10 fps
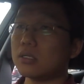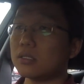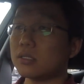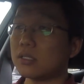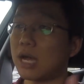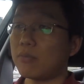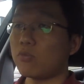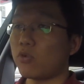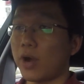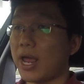
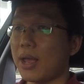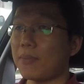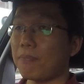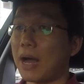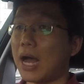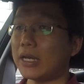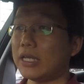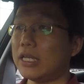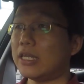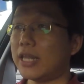some rare part
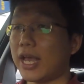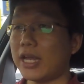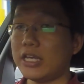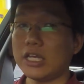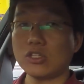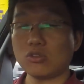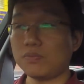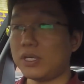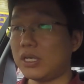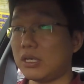in there needs to
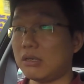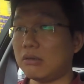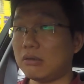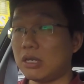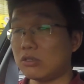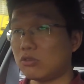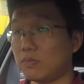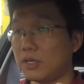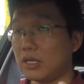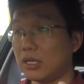
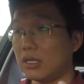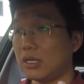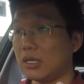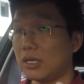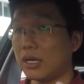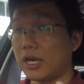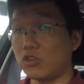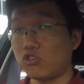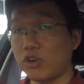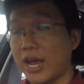be
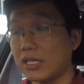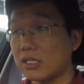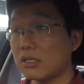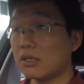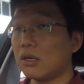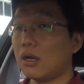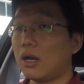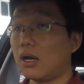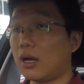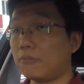addressed,
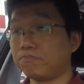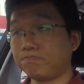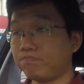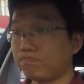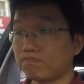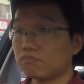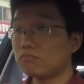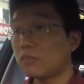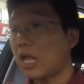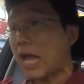
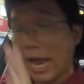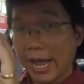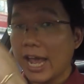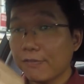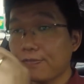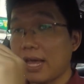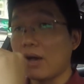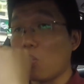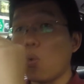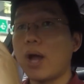I have
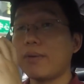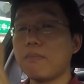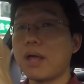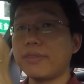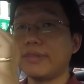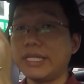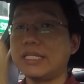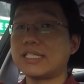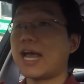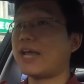a 1 month
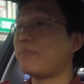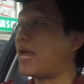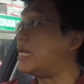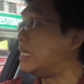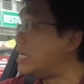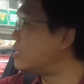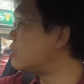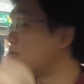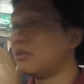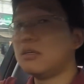lead time at least